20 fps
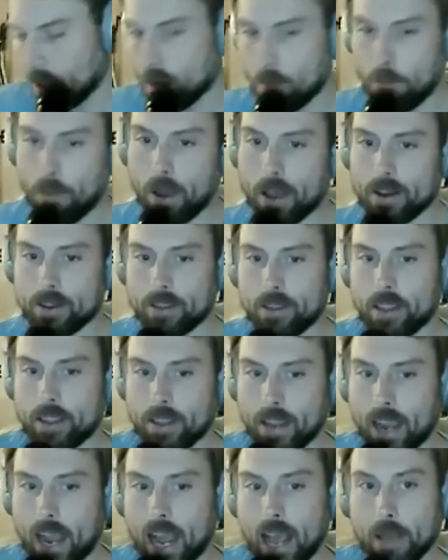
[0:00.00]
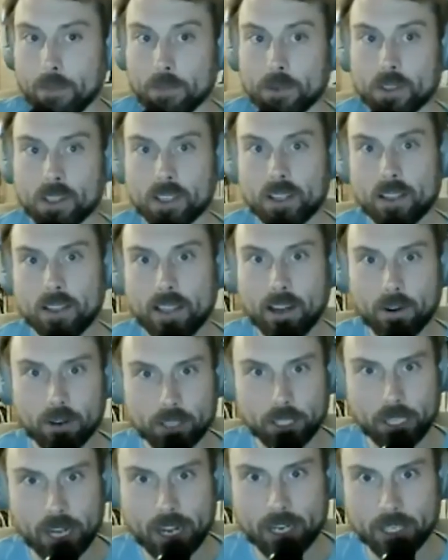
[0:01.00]
But the times, they're
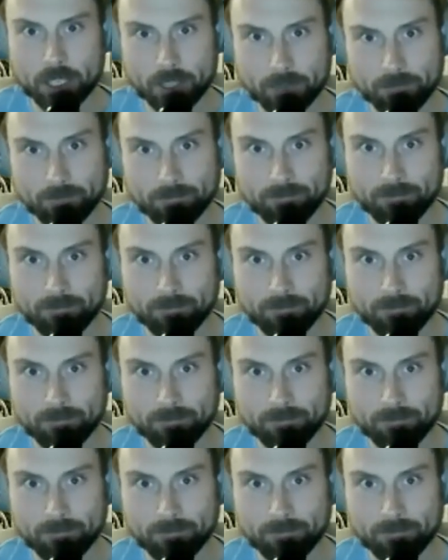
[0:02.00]
changing.